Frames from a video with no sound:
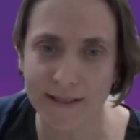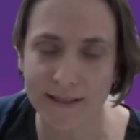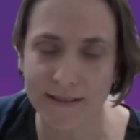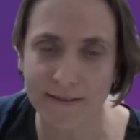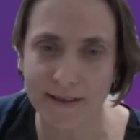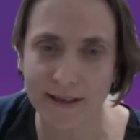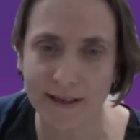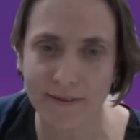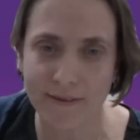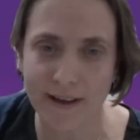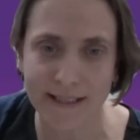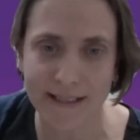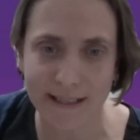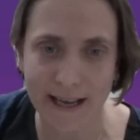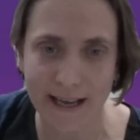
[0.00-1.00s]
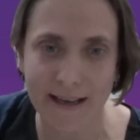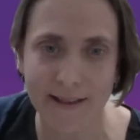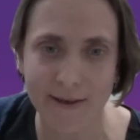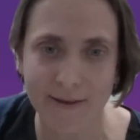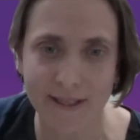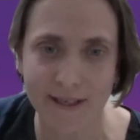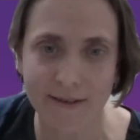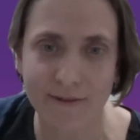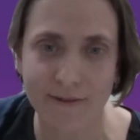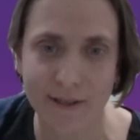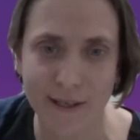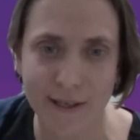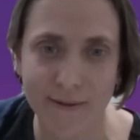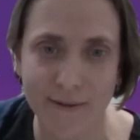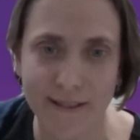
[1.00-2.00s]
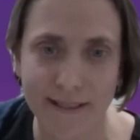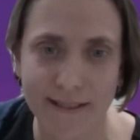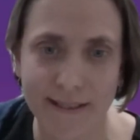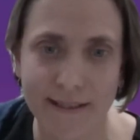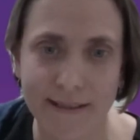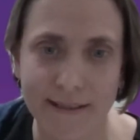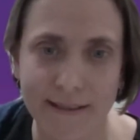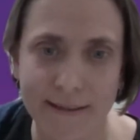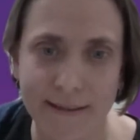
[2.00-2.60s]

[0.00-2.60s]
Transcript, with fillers: to investigate those different doses?